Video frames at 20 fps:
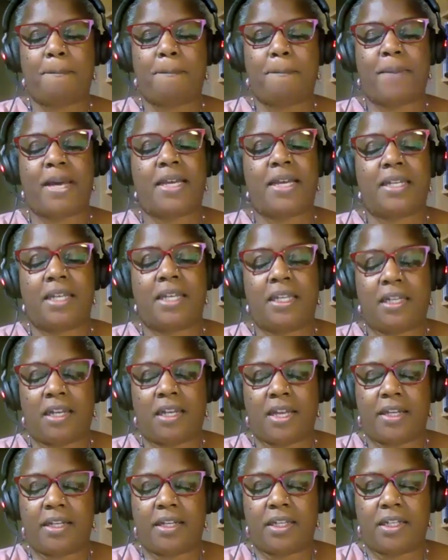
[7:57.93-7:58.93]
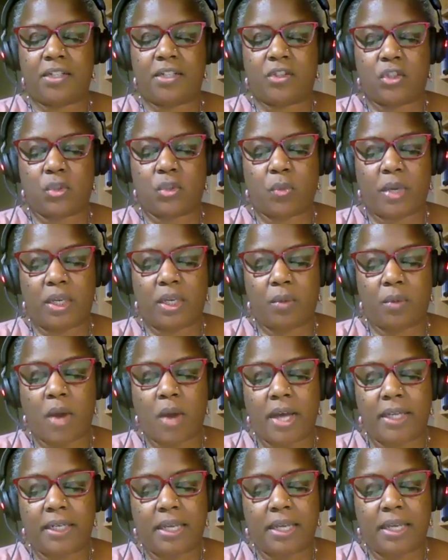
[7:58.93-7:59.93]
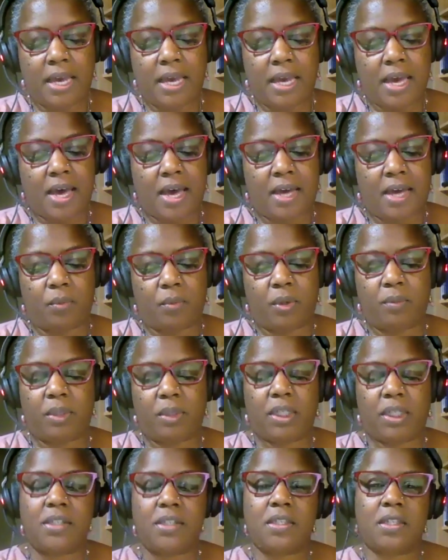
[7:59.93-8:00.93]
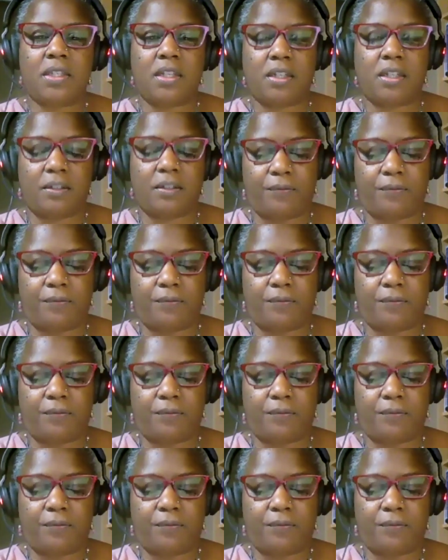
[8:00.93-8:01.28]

But in London, it's 21. And when we consider